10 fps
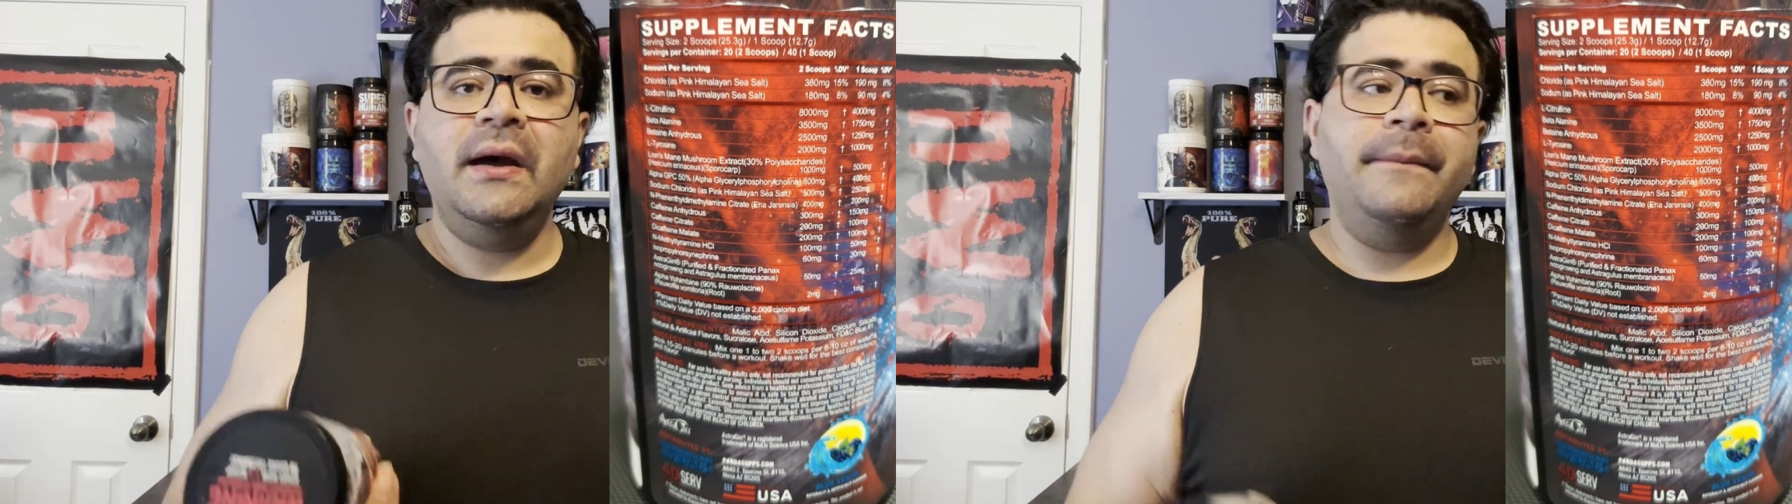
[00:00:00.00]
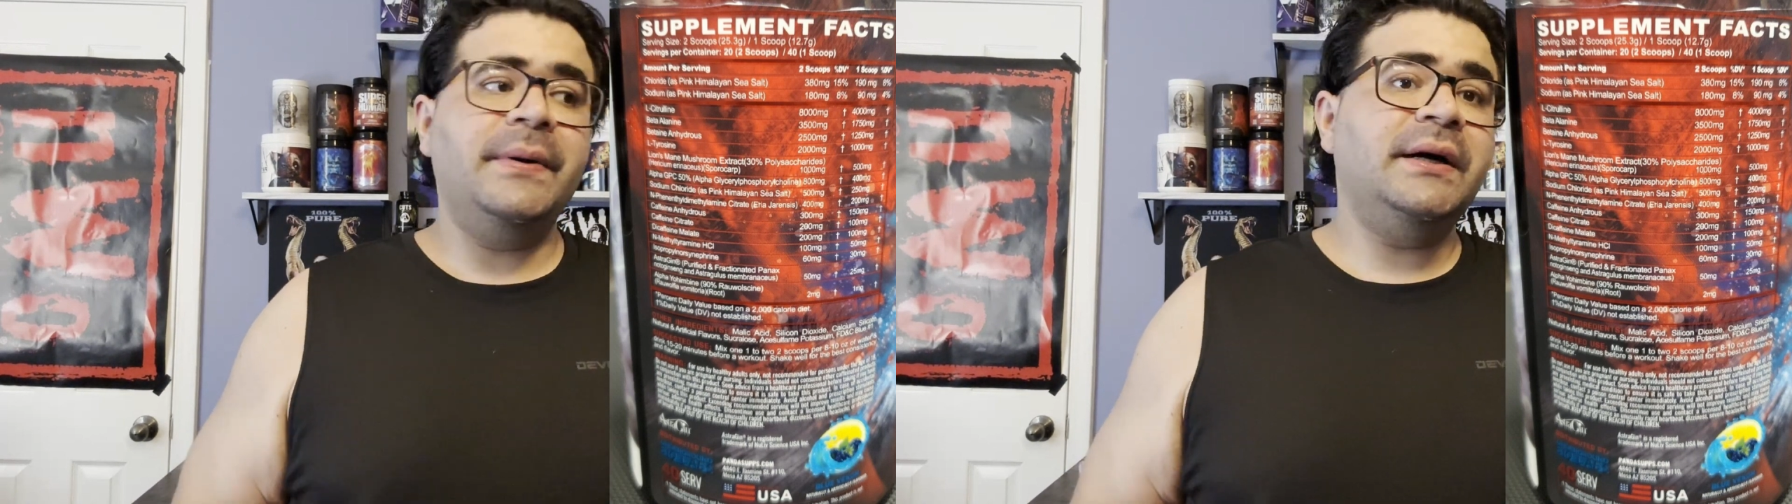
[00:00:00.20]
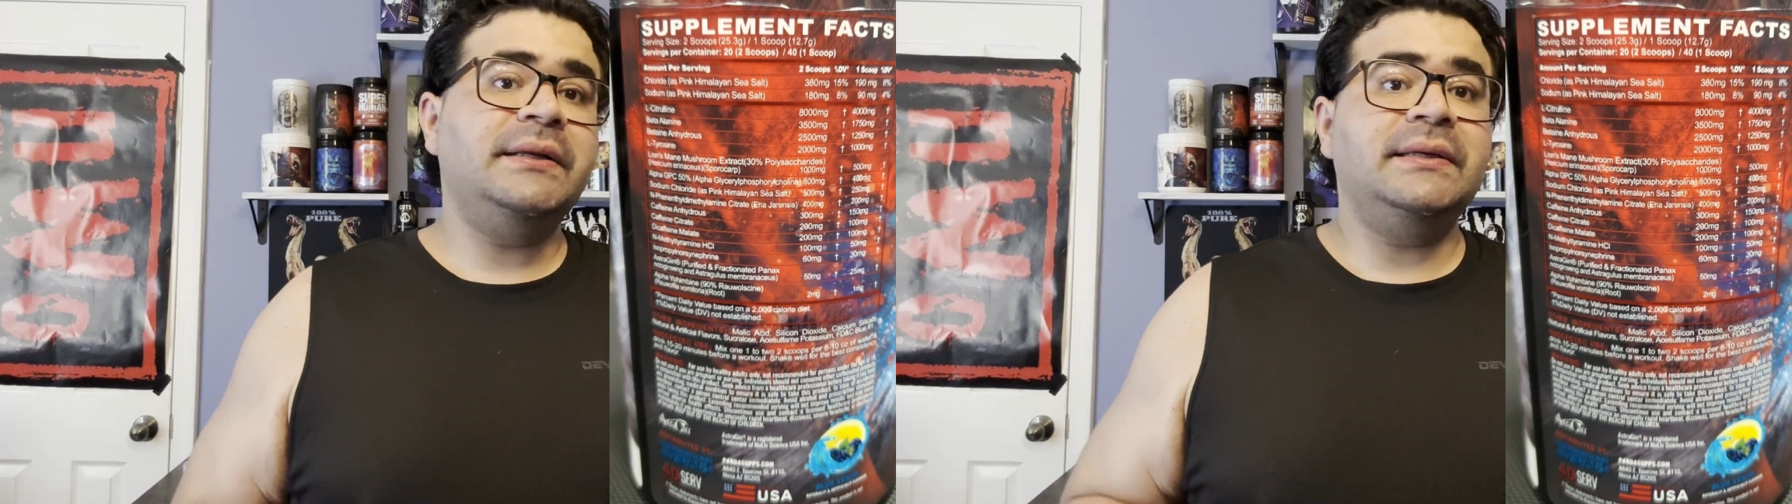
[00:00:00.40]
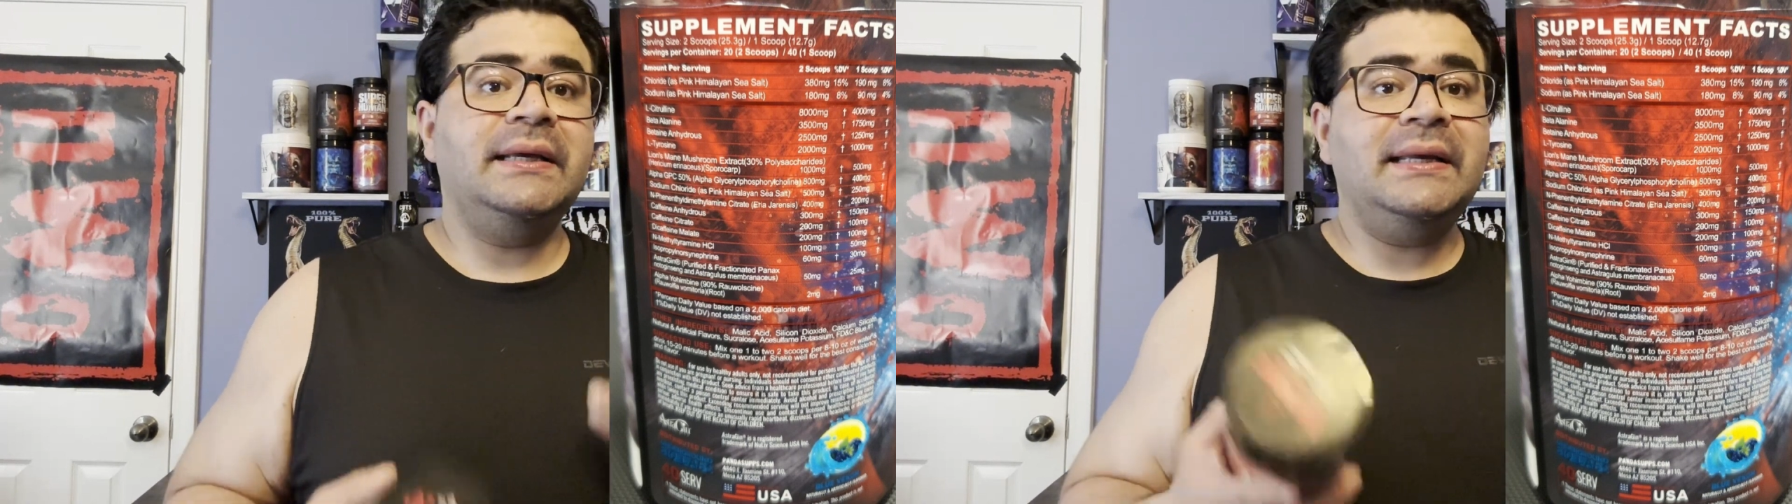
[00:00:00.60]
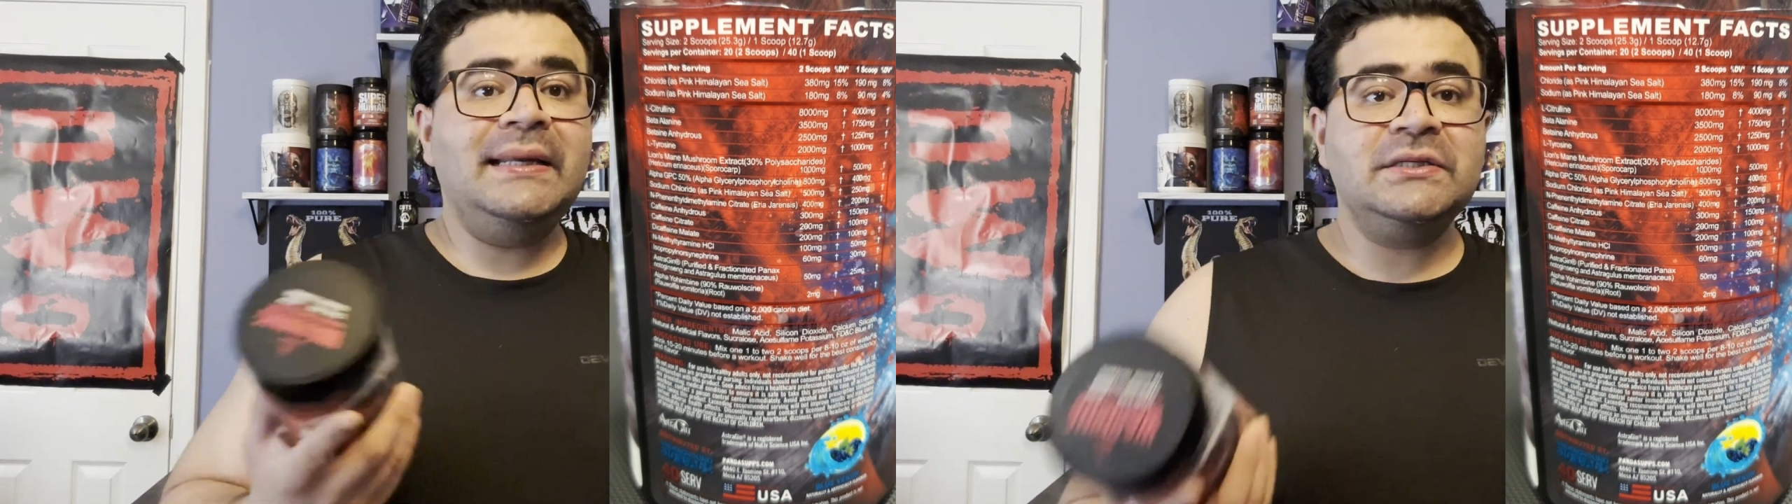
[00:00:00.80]
but
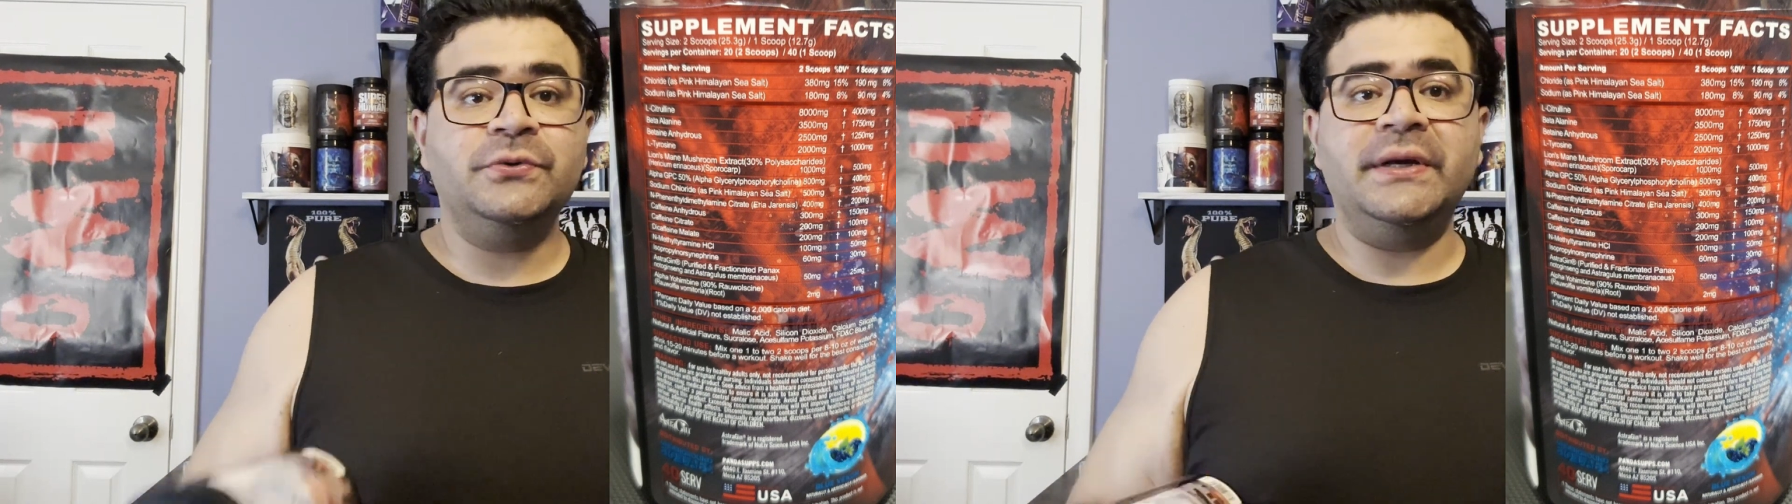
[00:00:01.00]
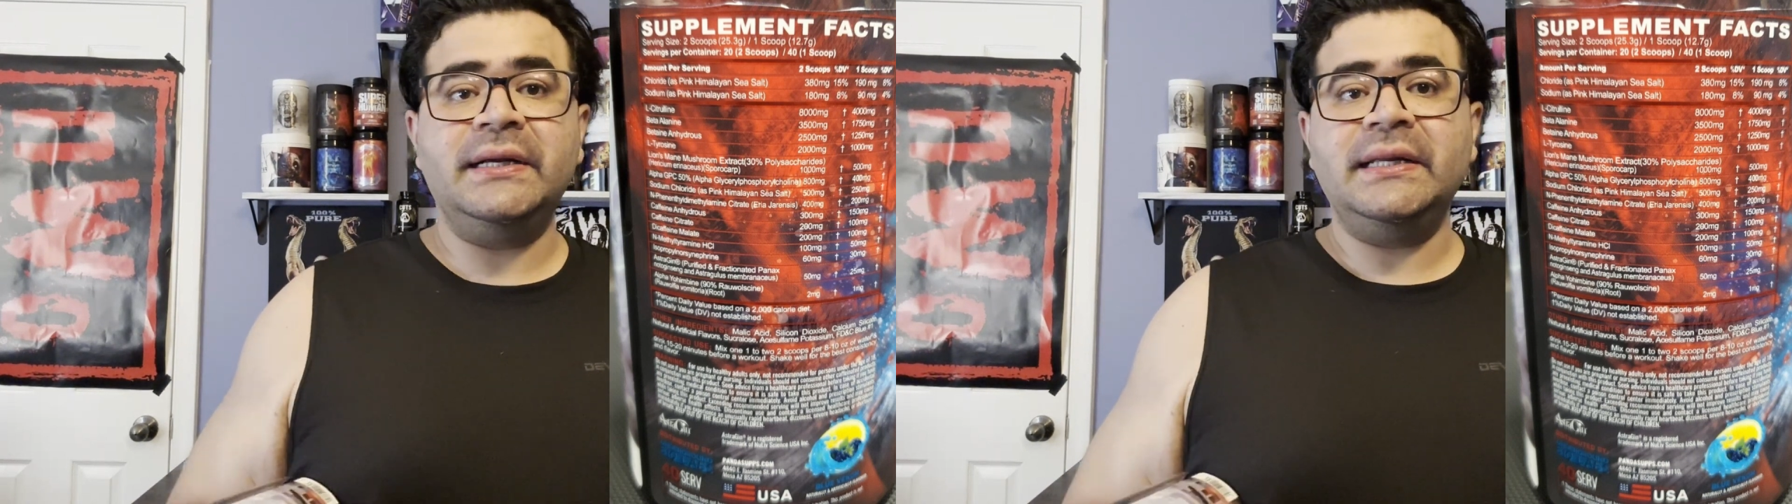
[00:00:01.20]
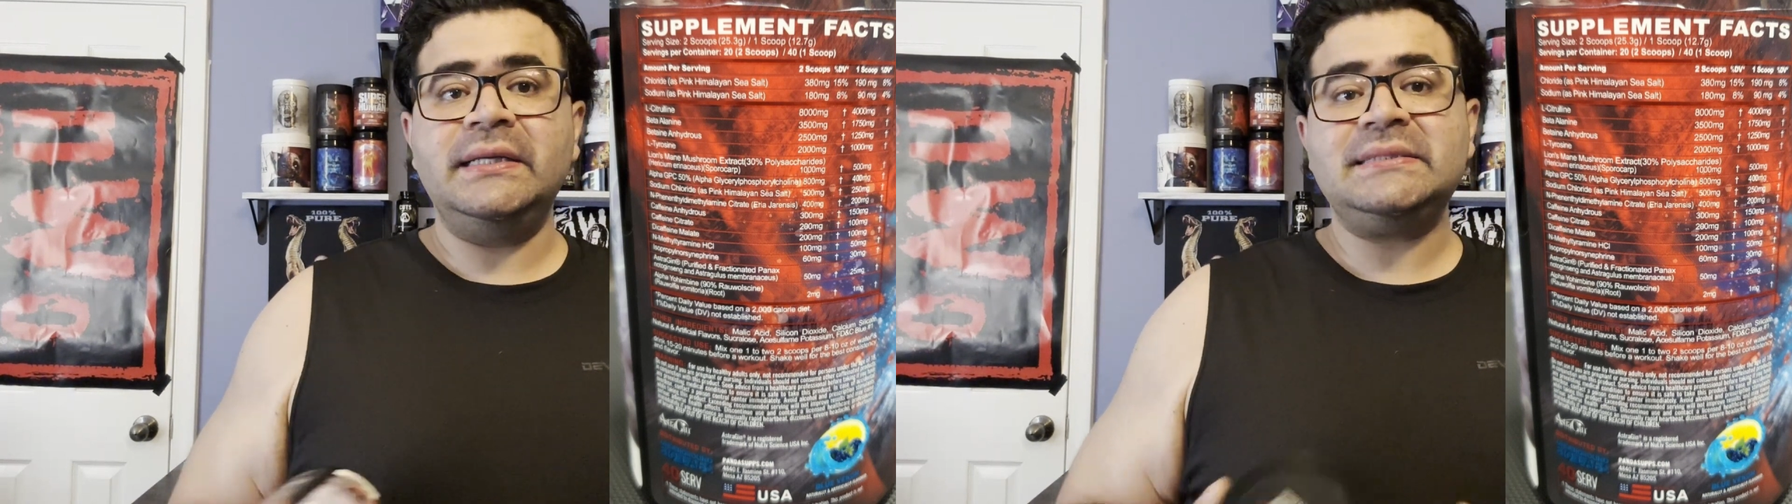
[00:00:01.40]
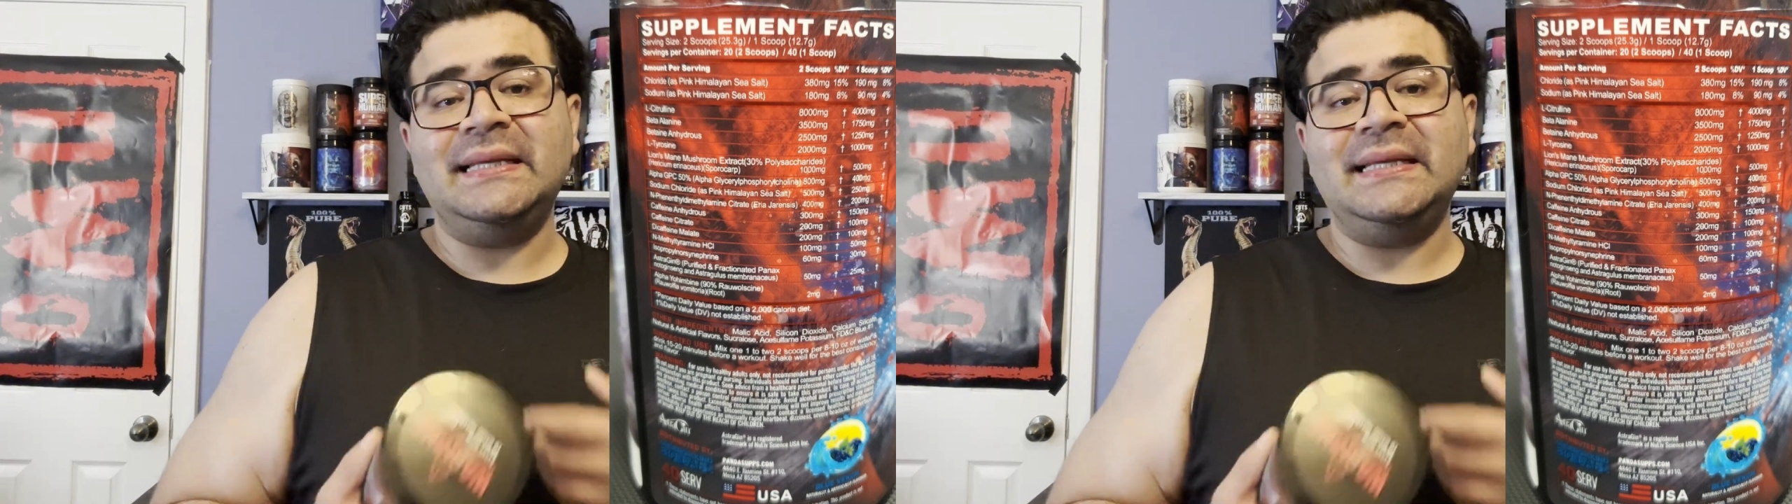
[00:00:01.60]
it is what it is,